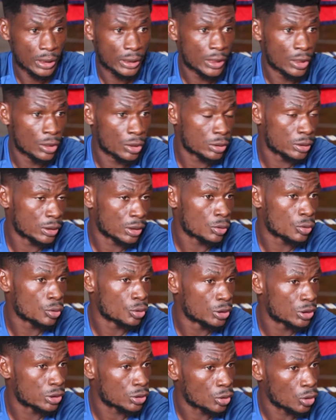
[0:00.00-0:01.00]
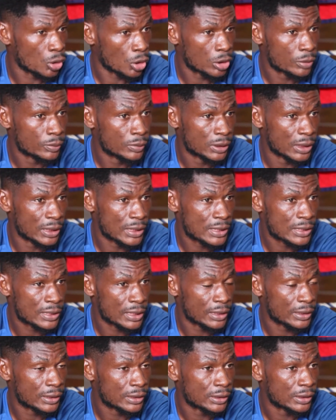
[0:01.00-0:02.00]
the, the coach called me and
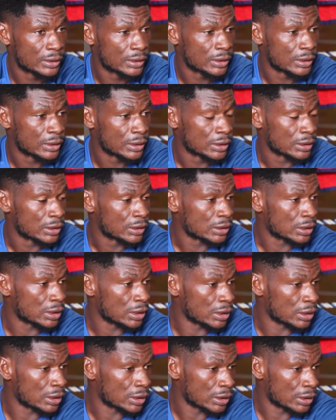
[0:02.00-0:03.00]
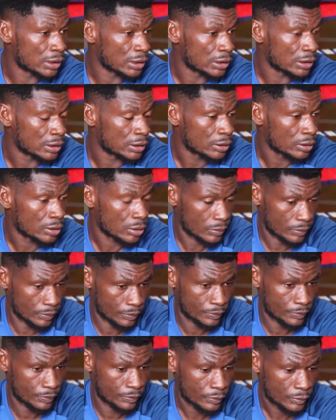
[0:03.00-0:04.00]
said
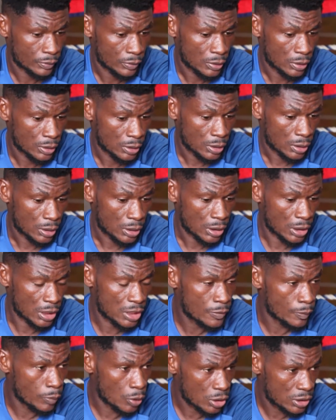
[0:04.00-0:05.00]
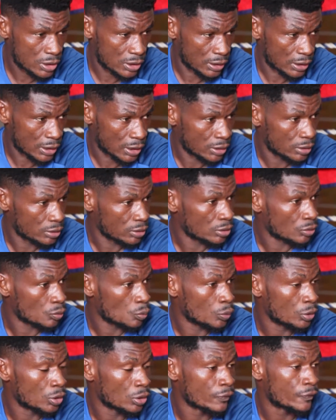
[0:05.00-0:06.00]
uh, it's boxing and
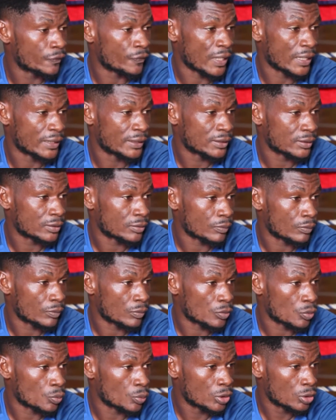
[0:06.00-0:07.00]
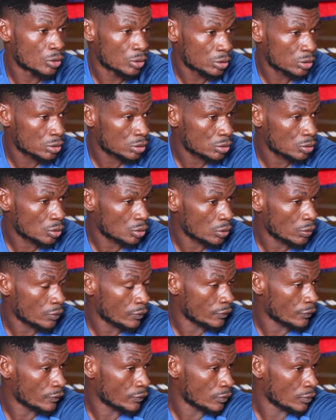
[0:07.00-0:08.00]
we don't fight we don't
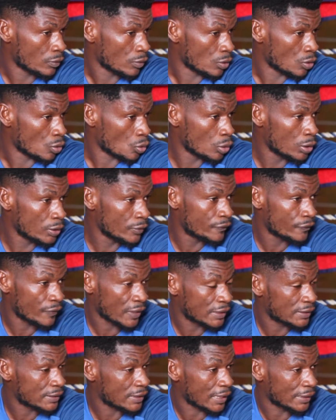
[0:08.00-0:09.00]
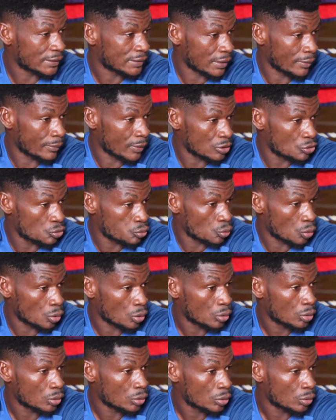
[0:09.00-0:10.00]
only fight at
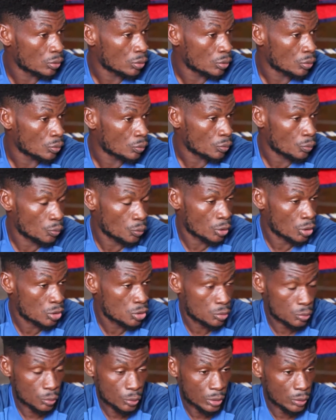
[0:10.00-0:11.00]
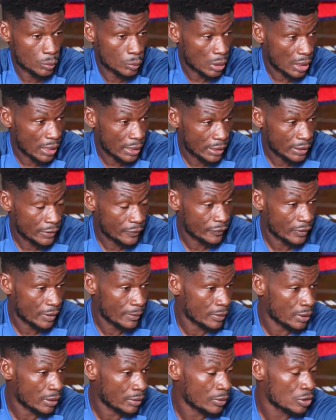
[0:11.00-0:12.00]
amateur we also, we, I, if
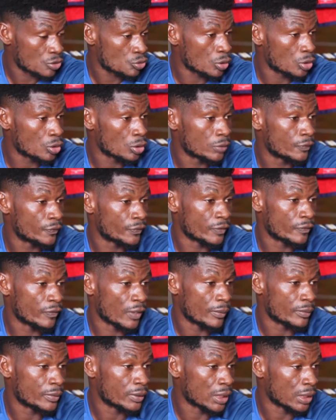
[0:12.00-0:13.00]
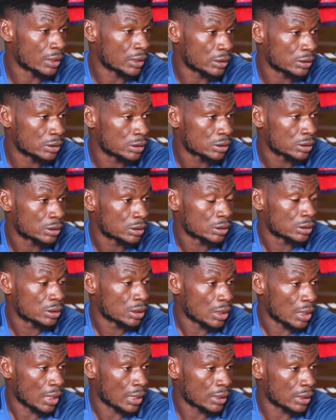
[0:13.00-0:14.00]
I'm amateur don't favor me, I can,
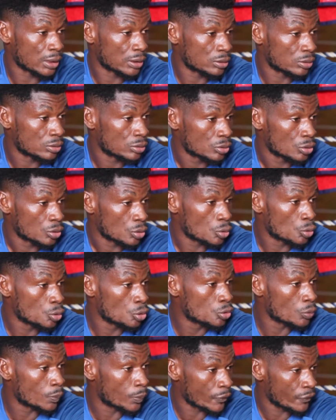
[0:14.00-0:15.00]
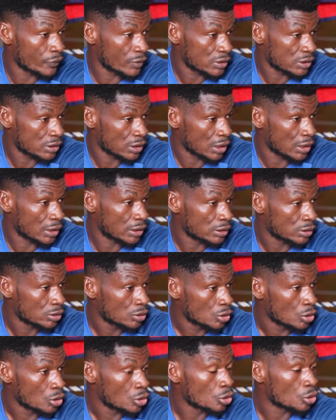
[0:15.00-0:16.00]
I can go to professional and
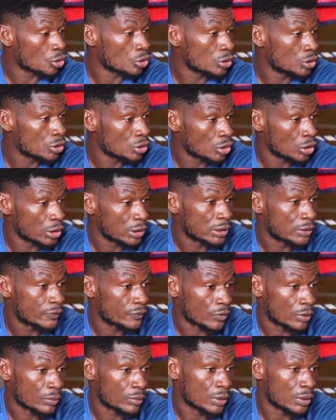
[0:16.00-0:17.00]
continue it from